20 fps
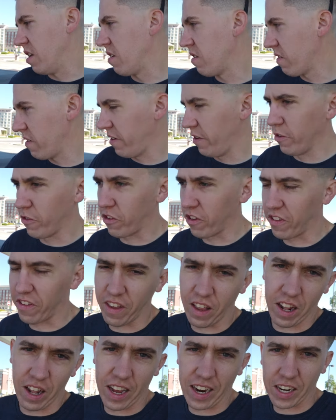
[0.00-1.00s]
and uses
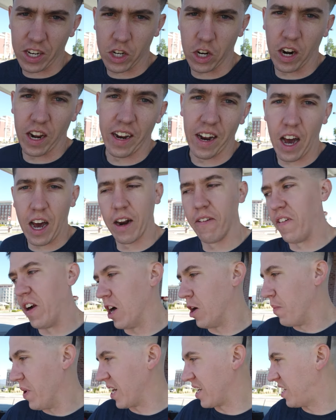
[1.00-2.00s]
a little extra and not a
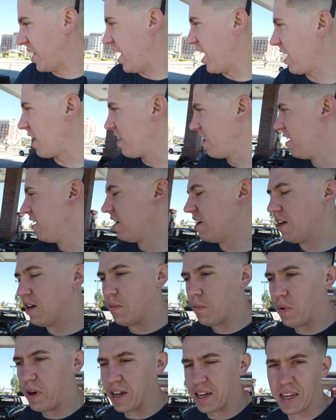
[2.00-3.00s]
very big tank.
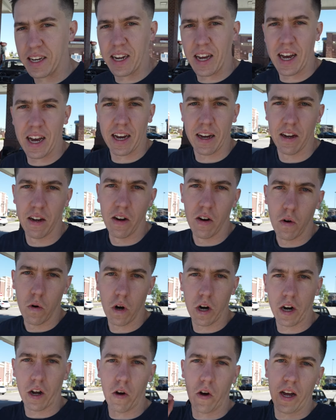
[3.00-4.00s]
But uh,
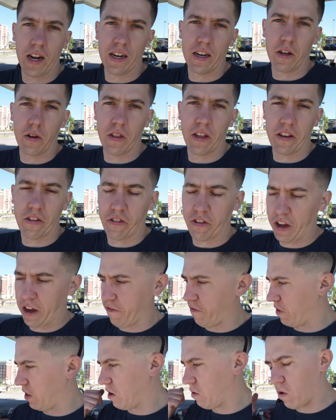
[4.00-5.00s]
we're gonna go ahead and do this
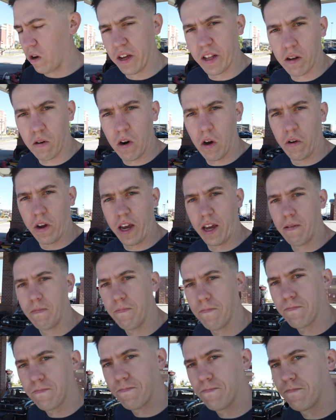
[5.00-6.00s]
stuff and then we'll hit the road again.